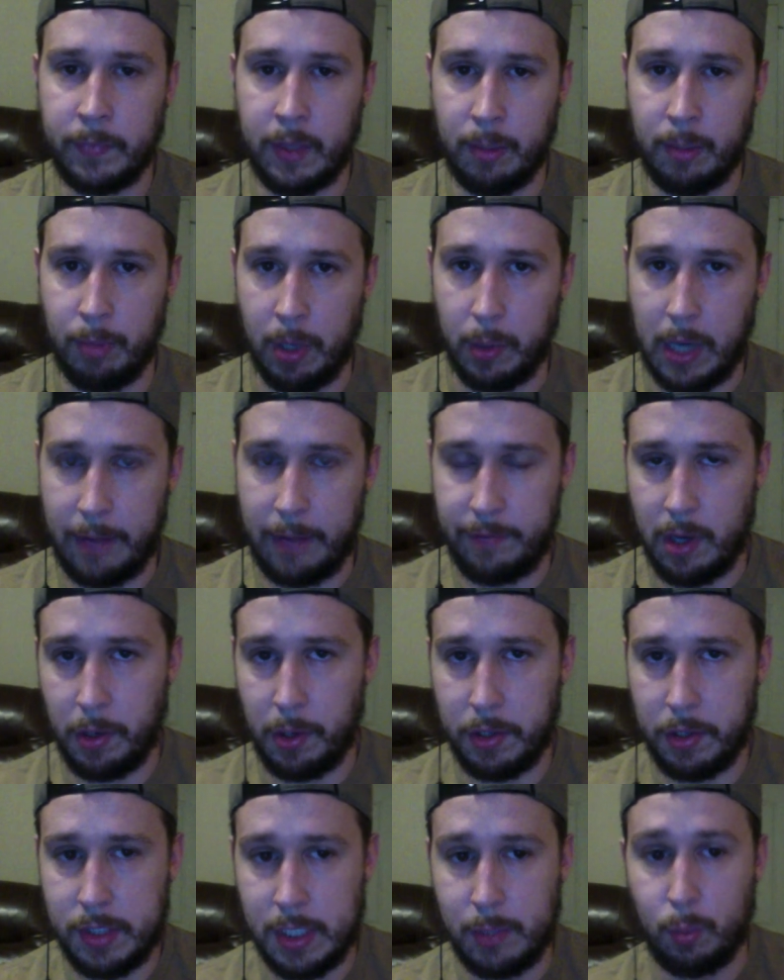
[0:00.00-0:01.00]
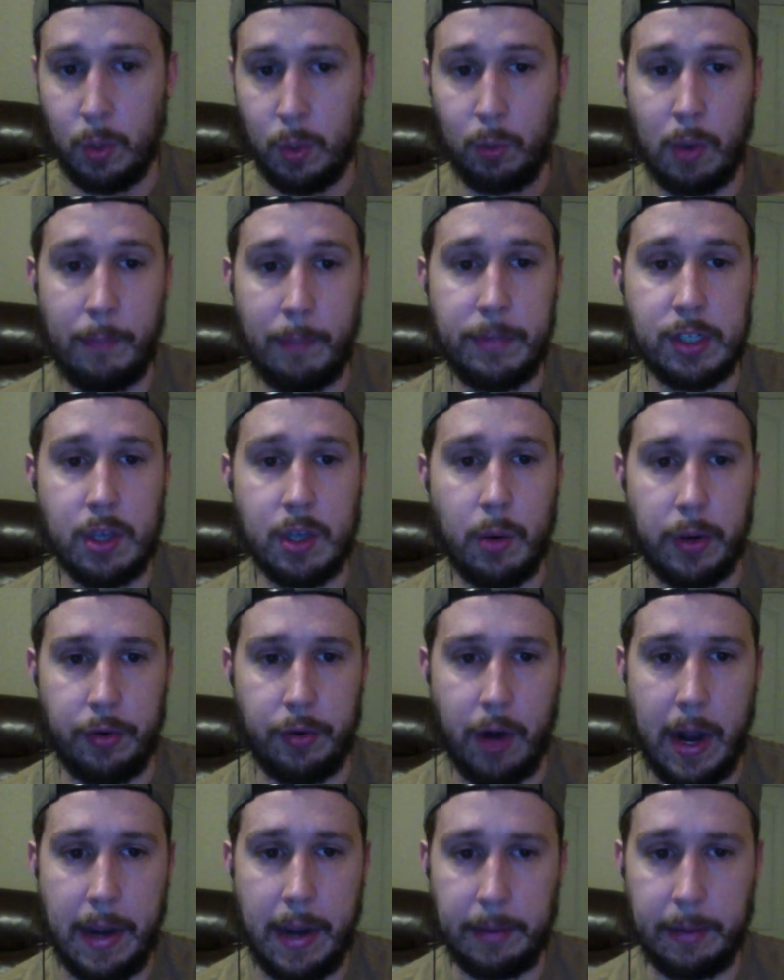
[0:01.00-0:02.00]
But what I've noticed is when Wemby's going
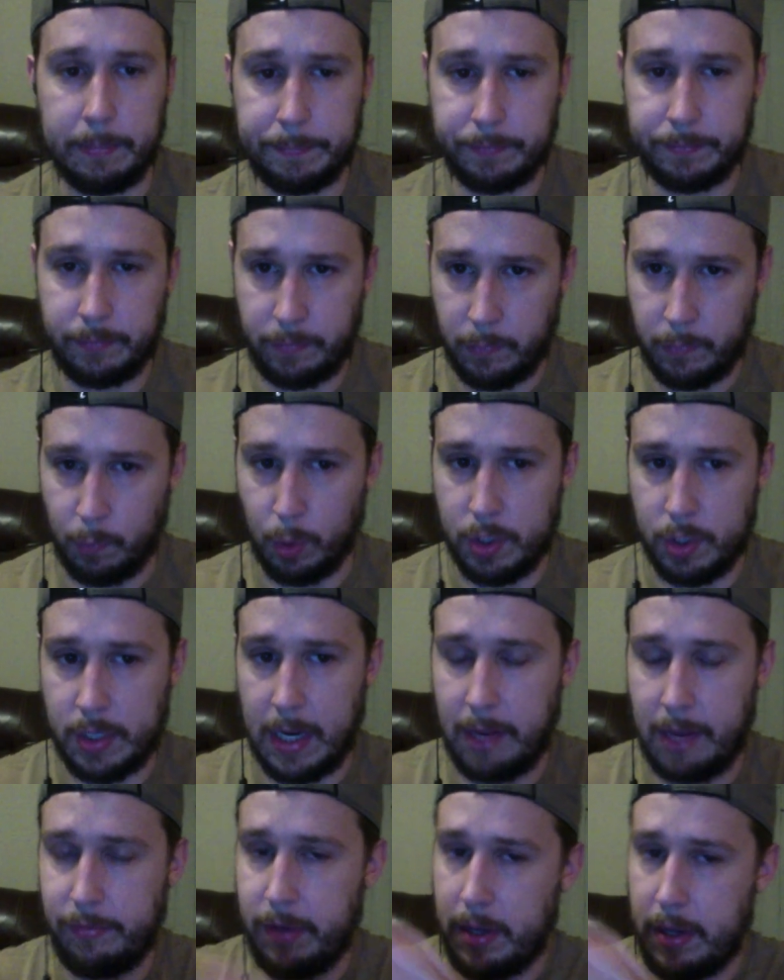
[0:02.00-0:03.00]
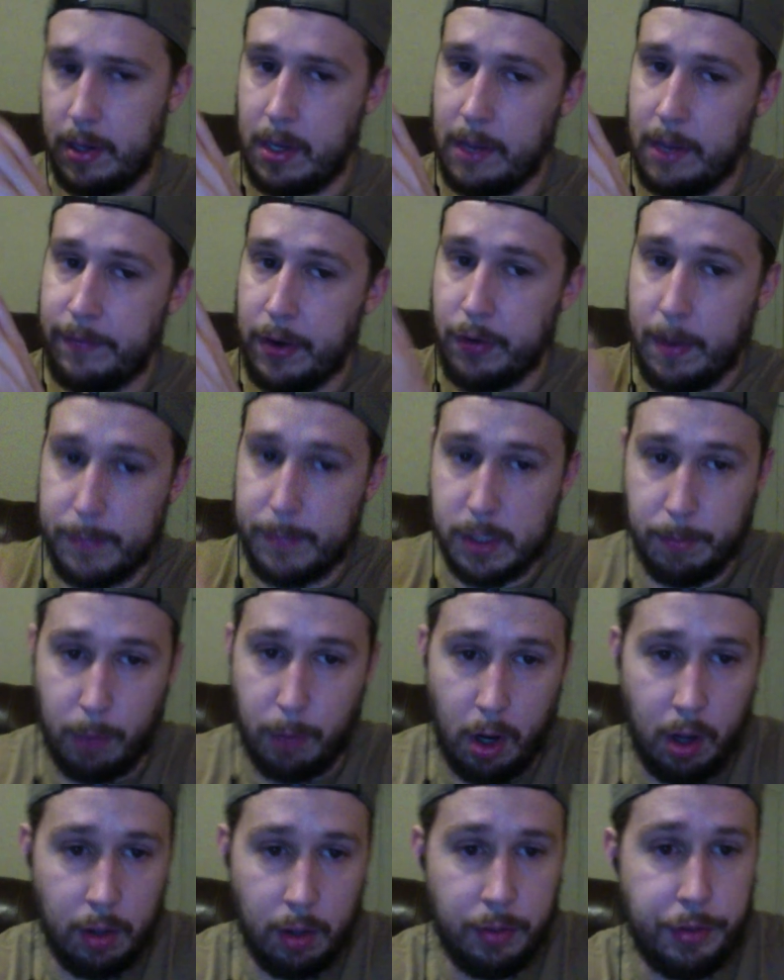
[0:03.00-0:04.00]
right, or say if he rips the
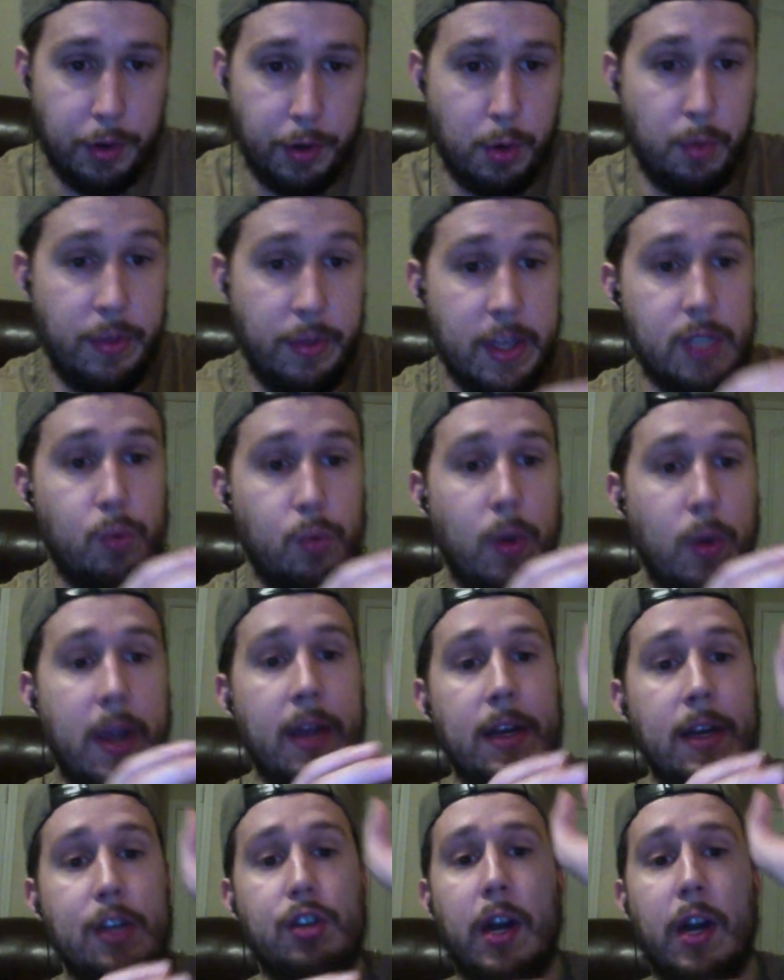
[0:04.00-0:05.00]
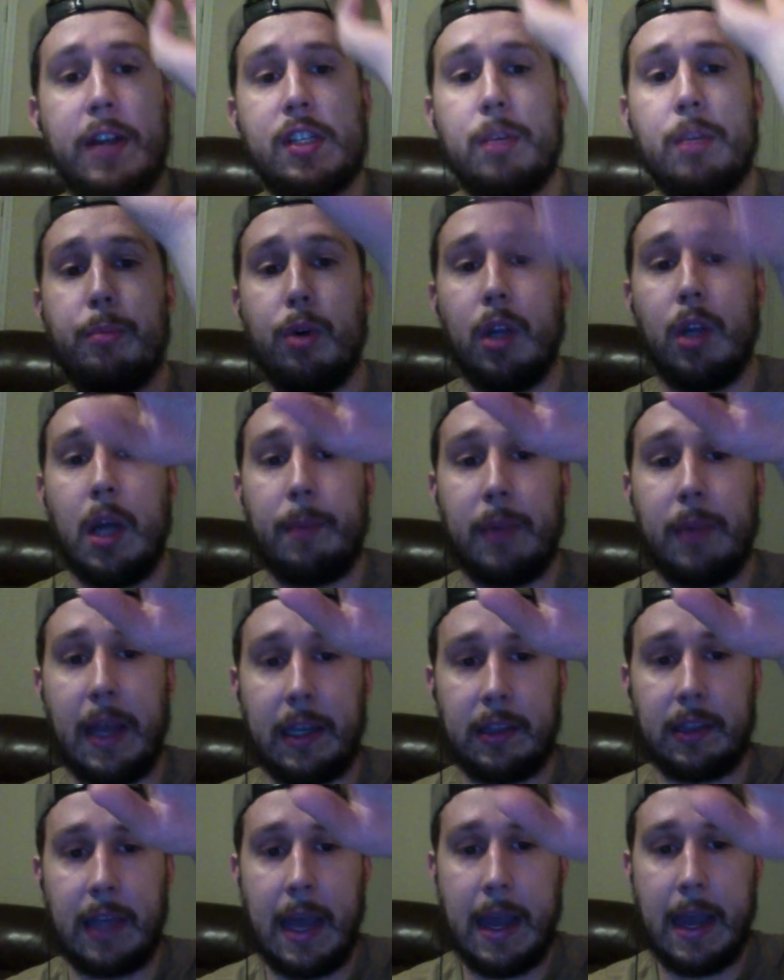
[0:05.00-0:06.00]
ball through this way and he tries to pull up
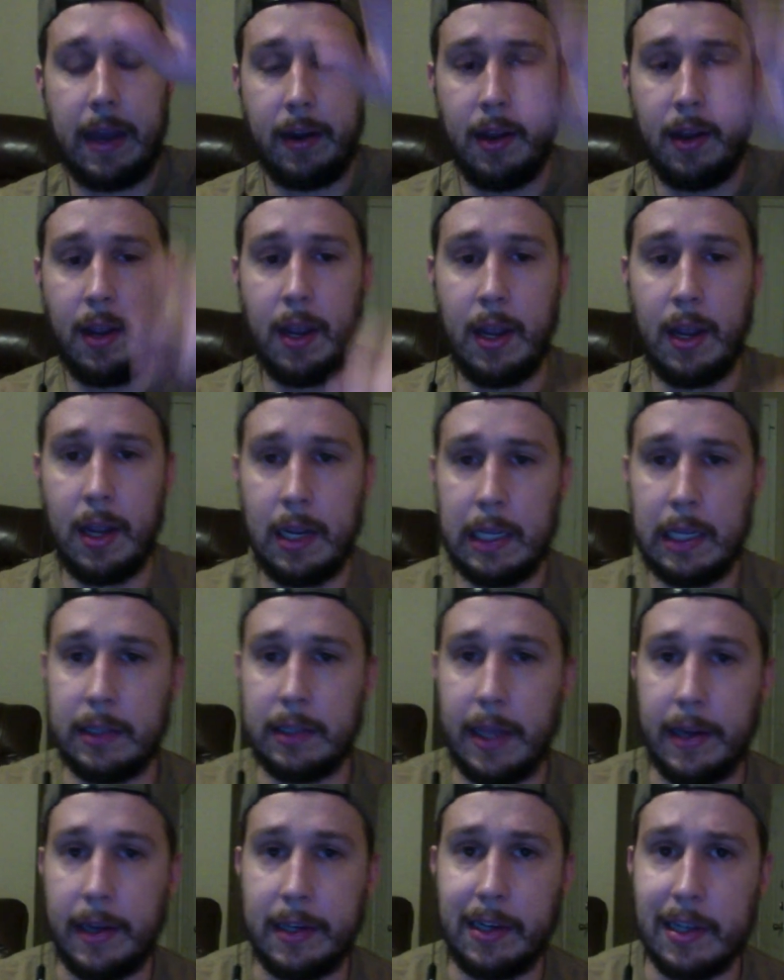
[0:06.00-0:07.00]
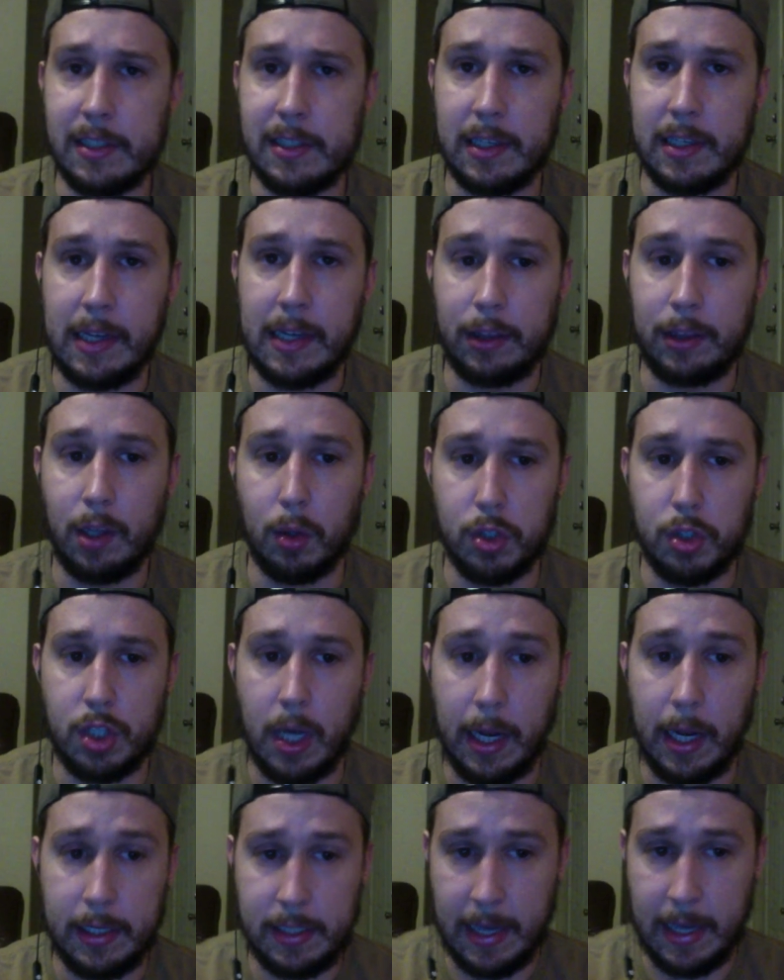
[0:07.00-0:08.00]
like that, then he doesn't hit those
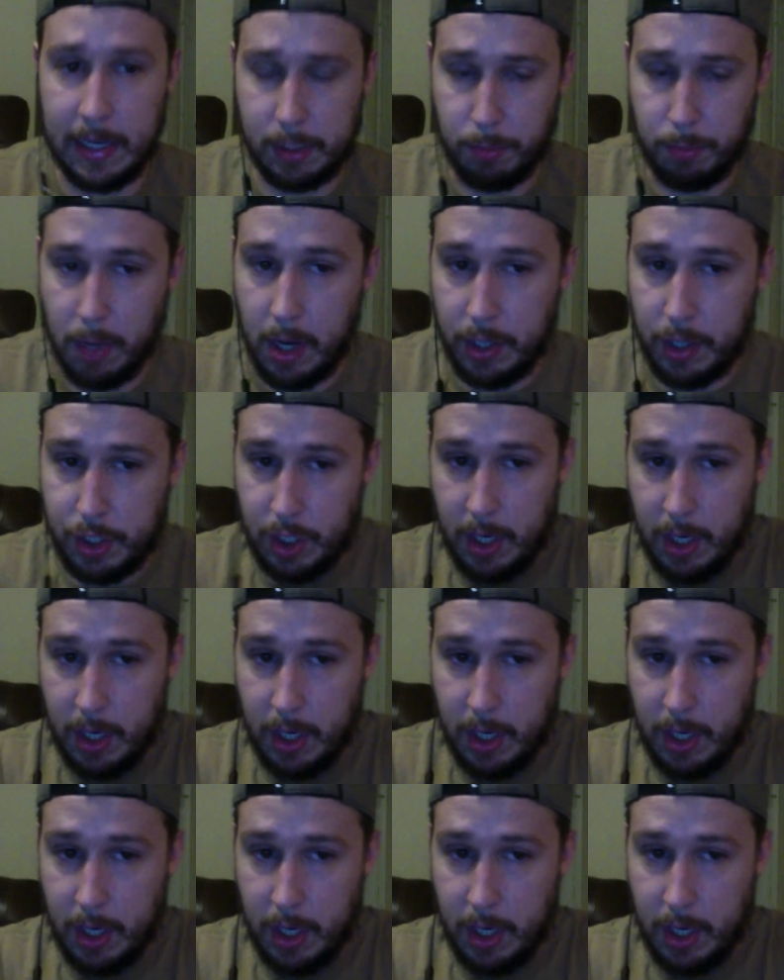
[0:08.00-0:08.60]
shots as much